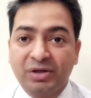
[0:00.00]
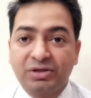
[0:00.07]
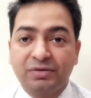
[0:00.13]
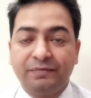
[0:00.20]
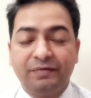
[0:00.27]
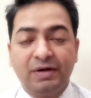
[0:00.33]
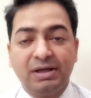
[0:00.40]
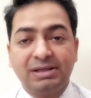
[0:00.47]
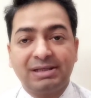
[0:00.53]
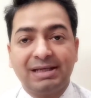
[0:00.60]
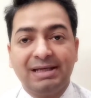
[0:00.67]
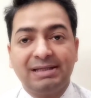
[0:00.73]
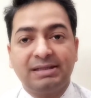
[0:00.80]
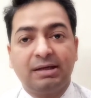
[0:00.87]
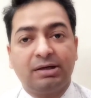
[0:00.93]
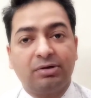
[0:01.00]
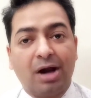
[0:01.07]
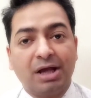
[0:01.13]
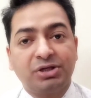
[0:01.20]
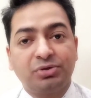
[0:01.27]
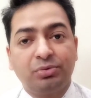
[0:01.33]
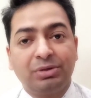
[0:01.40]
So first is the
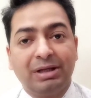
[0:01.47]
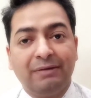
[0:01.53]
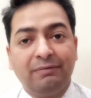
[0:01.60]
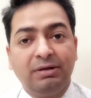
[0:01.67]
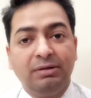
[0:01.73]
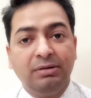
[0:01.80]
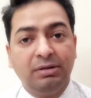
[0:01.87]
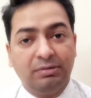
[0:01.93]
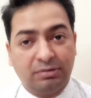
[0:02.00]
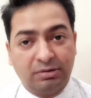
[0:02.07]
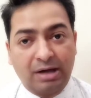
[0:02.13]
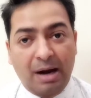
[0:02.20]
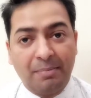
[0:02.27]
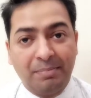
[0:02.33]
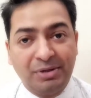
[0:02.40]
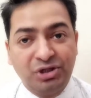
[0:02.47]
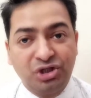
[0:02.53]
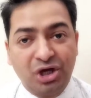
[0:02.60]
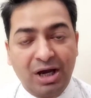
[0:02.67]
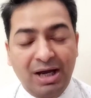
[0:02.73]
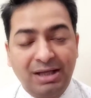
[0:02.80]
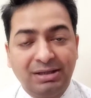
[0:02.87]
grassroots level, Gram
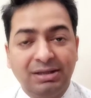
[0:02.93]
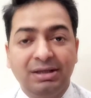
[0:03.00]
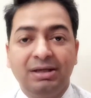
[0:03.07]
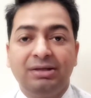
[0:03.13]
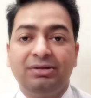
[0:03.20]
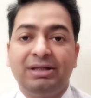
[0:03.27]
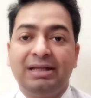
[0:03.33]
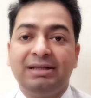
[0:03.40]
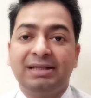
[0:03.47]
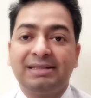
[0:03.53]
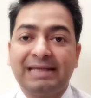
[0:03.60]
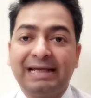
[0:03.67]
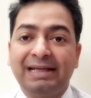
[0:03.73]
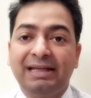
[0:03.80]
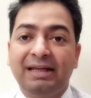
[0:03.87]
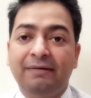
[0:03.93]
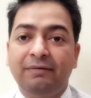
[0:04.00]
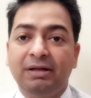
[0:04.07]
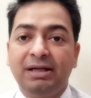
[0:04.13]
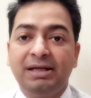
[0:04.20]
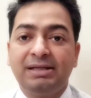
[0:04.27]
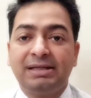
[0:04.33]
Panchayat. Then the second
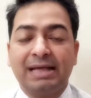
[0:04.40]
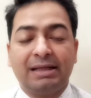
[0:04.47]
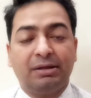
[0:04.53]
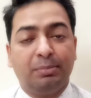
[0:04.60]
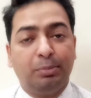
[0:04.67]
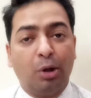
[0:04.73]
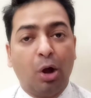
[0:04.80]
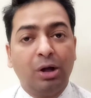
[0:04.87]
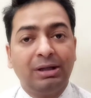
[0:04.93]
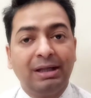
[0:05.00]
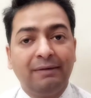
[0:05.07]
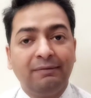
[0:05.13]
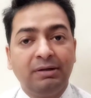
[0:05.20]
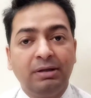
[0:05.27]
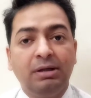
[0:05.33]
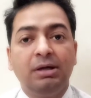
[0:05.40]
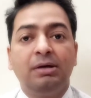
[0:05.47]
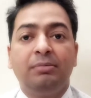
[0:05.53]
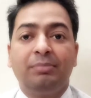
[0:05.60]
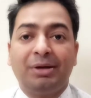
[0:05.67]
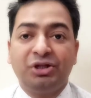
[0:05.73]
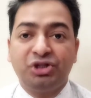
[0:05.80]
level is at the block level,
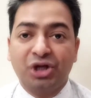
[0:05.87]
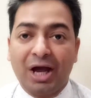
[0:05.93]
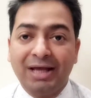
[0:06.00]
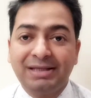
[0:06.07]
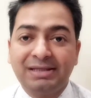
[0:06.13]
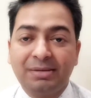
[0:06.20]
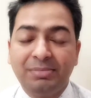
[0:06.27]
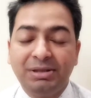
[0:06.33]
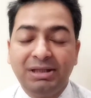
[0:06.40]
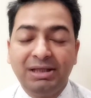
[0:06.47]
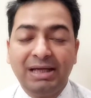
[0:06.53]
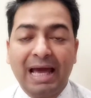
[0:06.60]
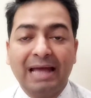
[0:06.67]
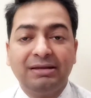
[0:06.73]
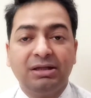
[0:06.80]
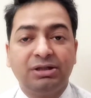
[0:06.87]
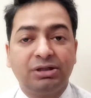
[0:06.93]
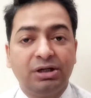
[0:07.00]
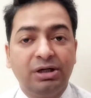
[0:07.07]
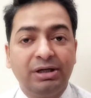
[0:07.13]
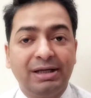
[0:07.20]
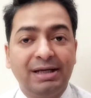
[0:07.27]
Panchayat Samiti, and the
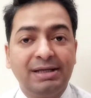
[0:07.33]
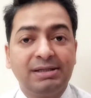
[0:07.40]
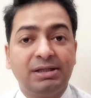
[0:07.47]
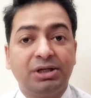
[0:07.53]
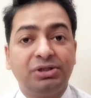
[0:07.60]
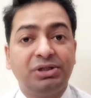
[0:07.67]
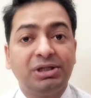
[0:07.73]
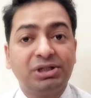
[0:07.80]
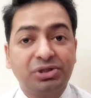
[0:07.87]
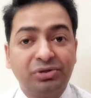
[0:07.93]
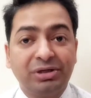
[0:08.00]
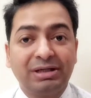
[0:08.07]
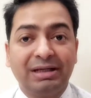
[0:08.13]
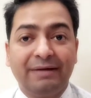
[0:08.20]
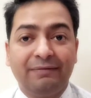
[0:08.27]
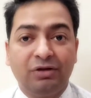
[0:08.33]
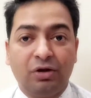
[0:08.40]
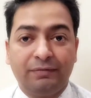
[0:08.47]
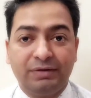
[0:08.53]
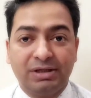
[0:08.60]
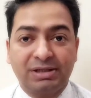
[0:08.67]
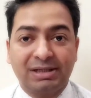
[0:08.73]
third is the district level
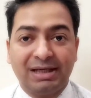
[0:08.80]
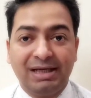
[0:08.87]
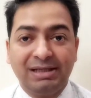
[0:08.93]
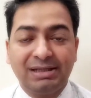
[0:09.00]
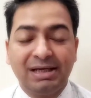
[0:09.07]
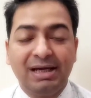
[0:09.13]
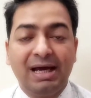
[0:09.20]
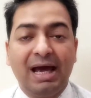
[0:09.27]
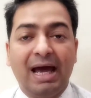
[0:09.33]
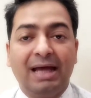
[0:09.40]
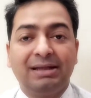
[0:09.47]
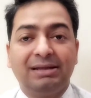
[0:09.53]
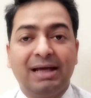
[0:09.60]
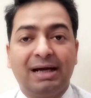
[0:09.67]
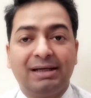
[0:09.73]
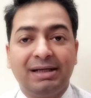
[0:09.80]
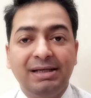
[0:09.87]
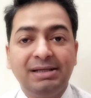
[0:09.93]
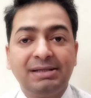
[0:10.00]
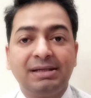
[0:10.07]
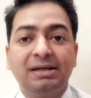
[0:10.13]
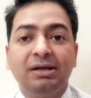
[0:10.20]
of the state, and that
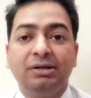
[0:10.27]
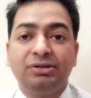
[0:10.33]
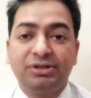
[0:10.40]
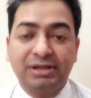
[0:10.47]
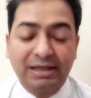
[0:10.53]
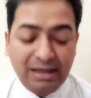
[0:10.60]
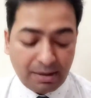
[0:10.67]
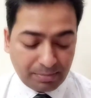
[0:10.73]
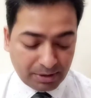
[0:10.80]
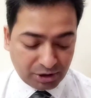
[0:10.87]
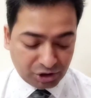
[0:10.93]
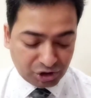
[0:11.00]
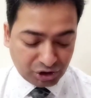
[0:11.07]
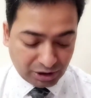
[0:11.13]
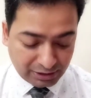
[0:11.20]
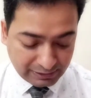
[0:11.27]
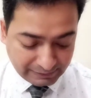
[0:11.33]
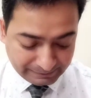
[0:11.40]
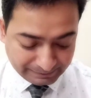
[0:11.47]
is Zilla Parishad.